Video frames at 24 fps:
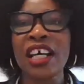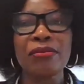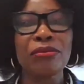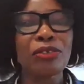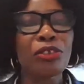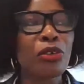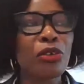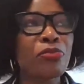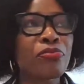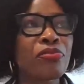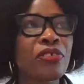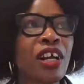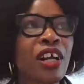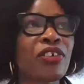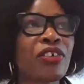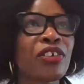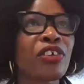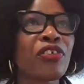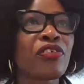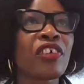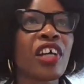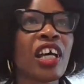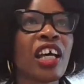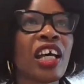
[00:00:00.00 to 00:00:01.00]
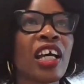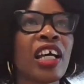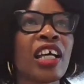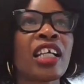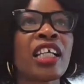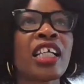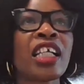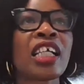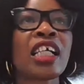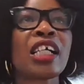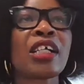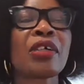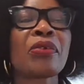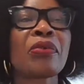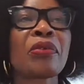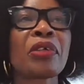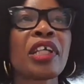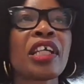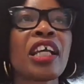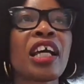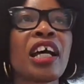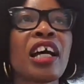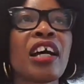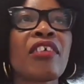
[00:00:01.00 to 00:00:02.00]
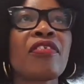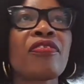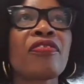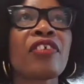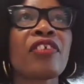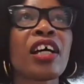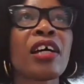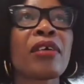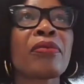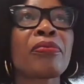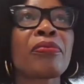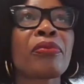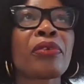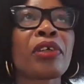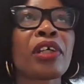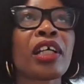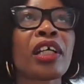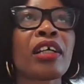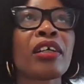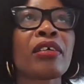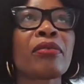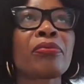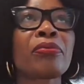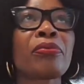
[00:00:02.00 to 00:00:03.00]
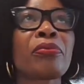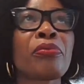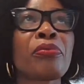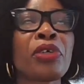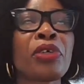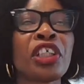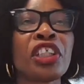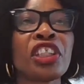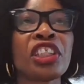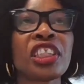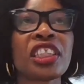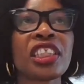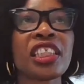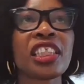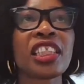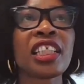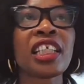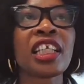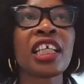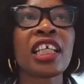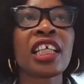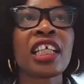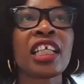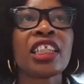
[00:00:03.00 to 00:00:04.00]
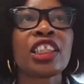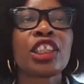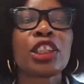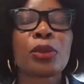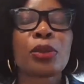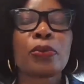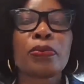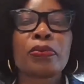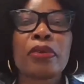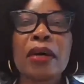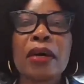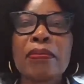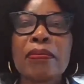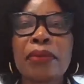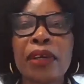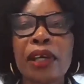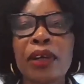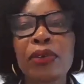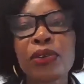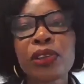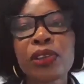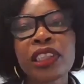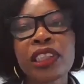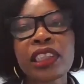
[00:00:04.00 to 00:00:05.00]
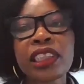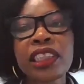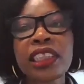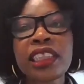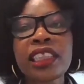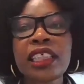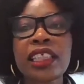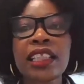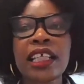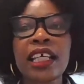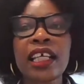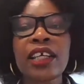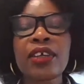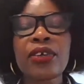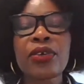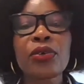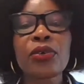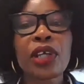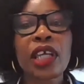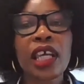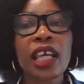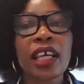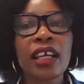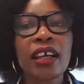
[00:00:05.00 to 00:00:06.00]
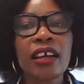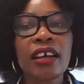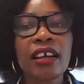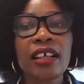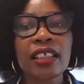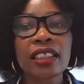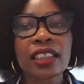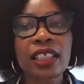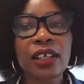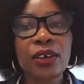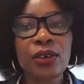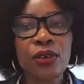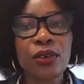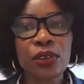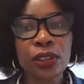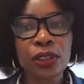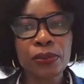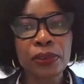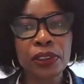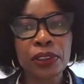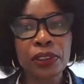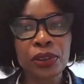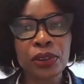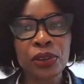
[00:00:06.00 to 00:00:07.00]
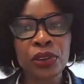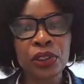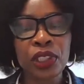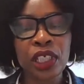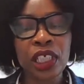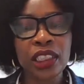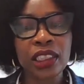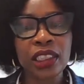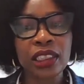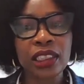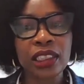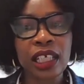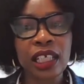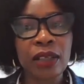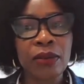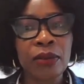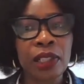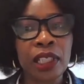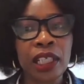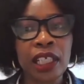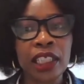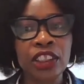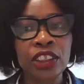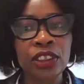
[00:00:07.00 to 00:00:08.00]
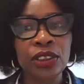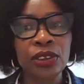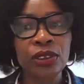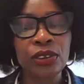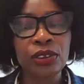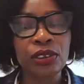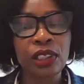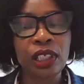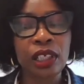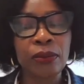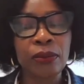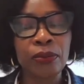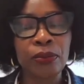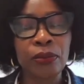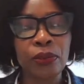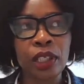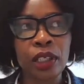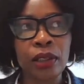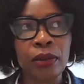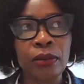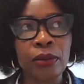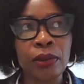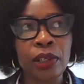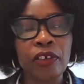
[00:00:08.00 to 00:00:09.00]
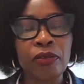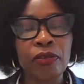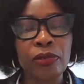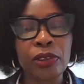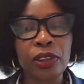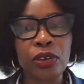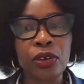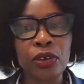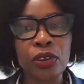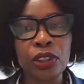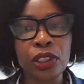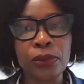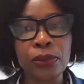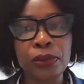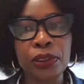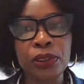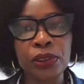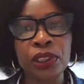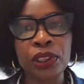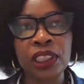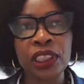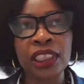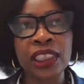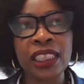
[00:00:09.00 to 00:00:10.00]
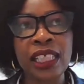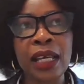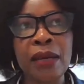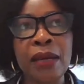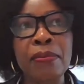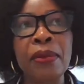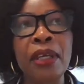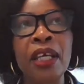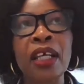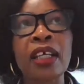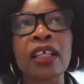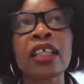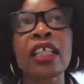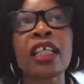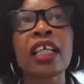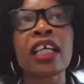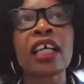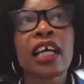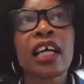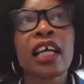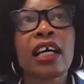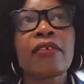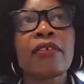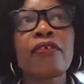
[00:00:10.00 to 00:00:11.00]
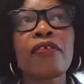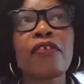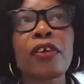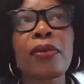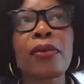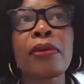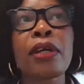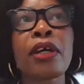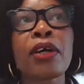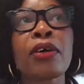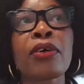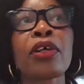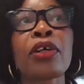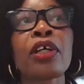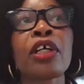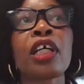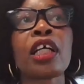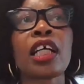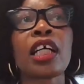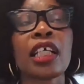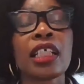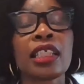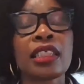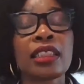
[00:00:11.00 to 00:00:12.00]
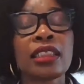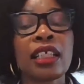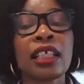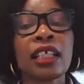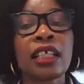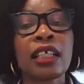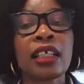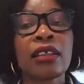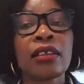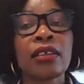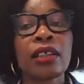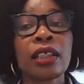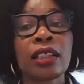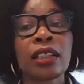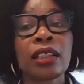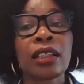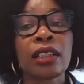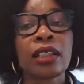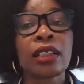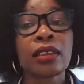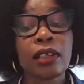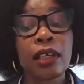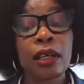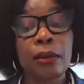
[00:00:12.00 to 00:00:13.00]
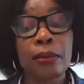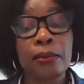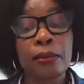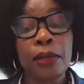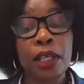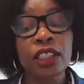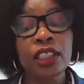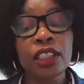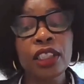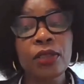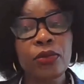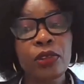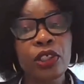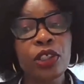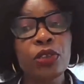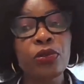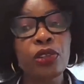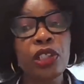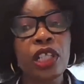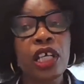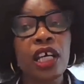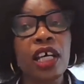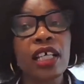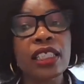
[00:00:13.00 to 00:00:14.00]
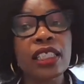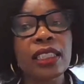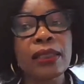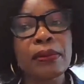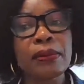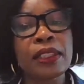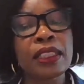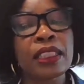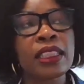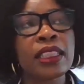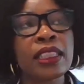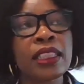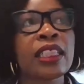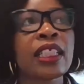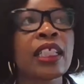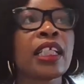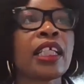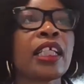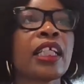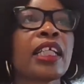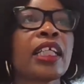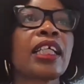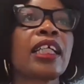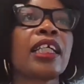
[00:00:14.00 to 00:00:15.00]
I'm so proud of her. We have Mercy Chipampe, who's leading the UK Cancer Hospital at our largest government hospital in Zambia, female. And Mercy went with her husband.